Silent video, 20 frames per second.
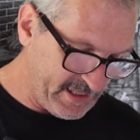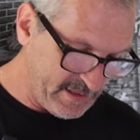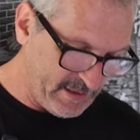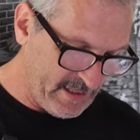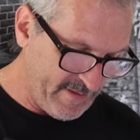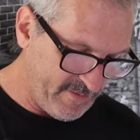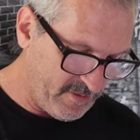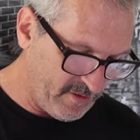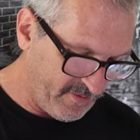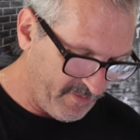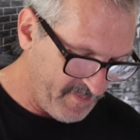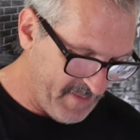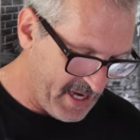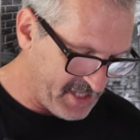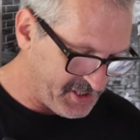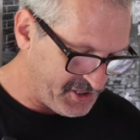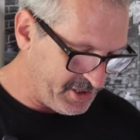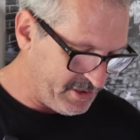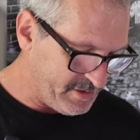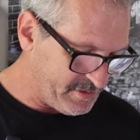level
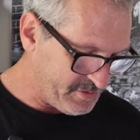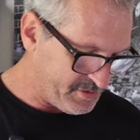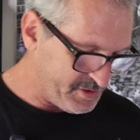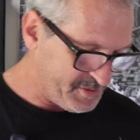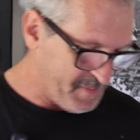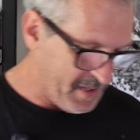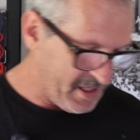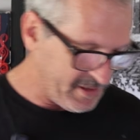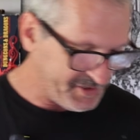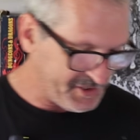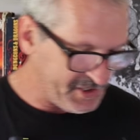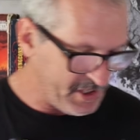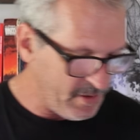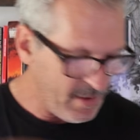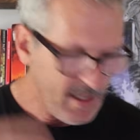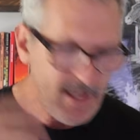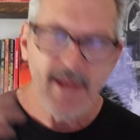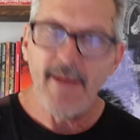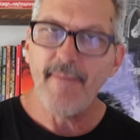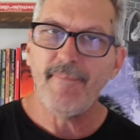magic user spells.
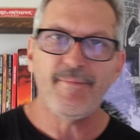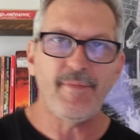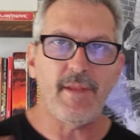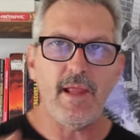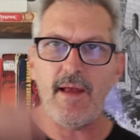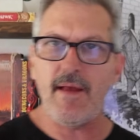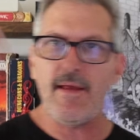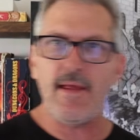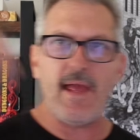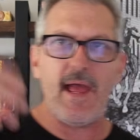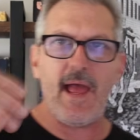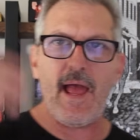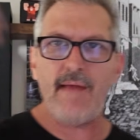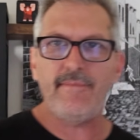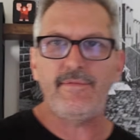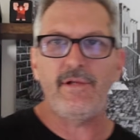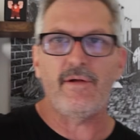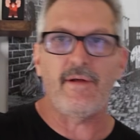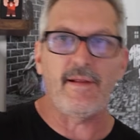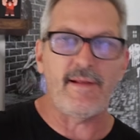So,
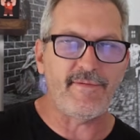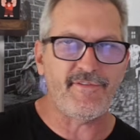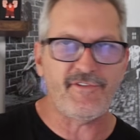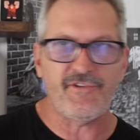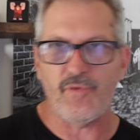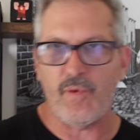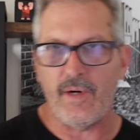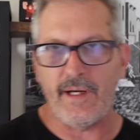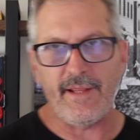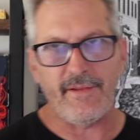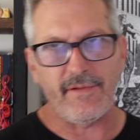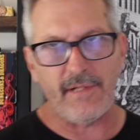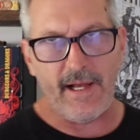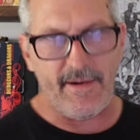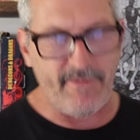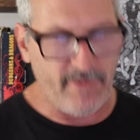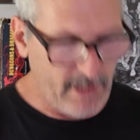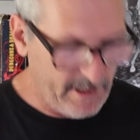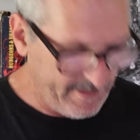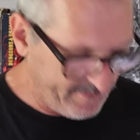that's 20th
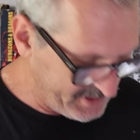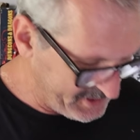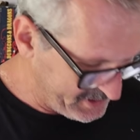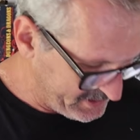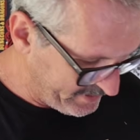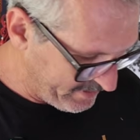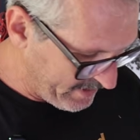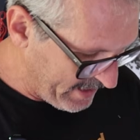level, obviously,